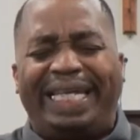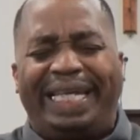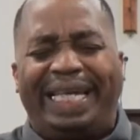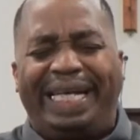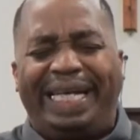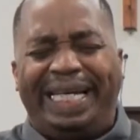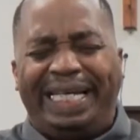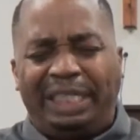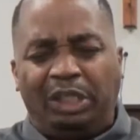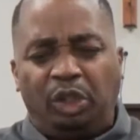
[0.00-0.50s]

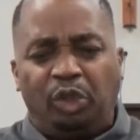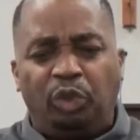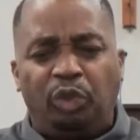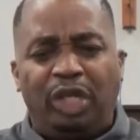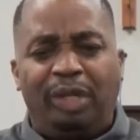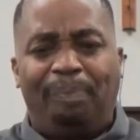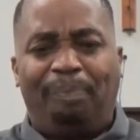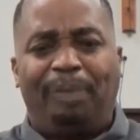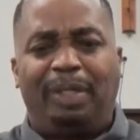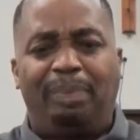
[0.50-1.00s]
God
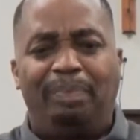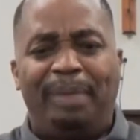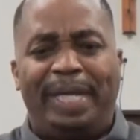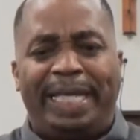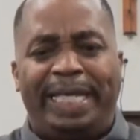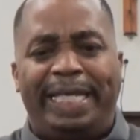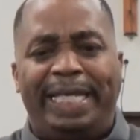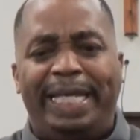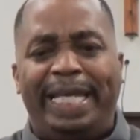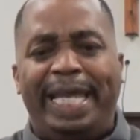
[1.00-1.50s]
gripped
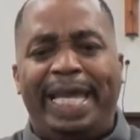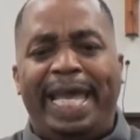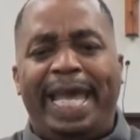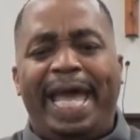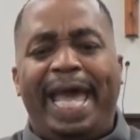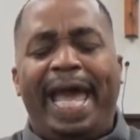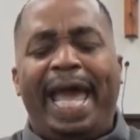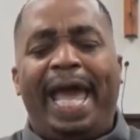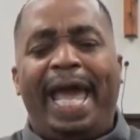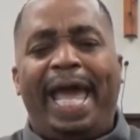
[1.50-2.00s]
me
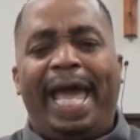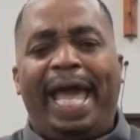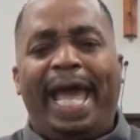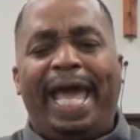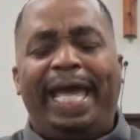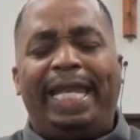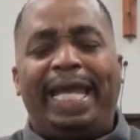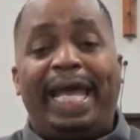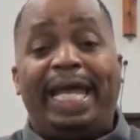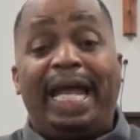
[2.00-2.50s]

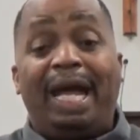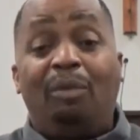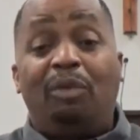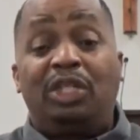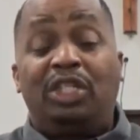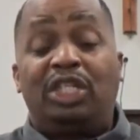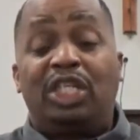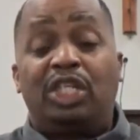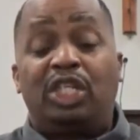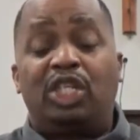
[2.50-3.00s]
and, and I
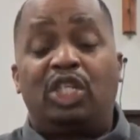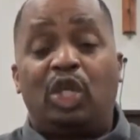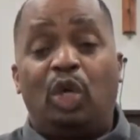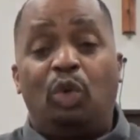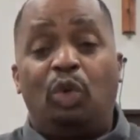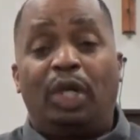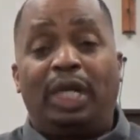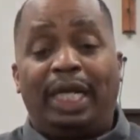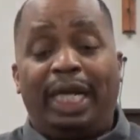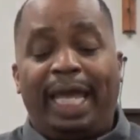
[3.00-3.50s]
was just
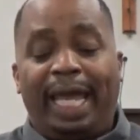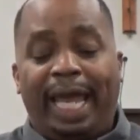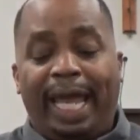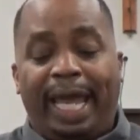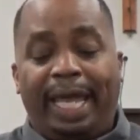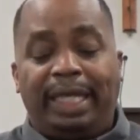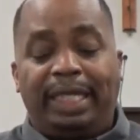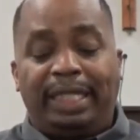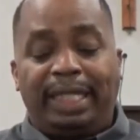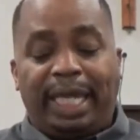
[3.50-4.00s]
so
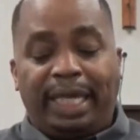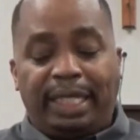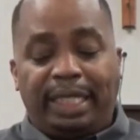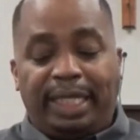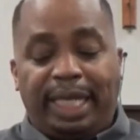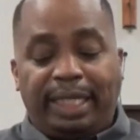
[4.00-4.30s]
glad that,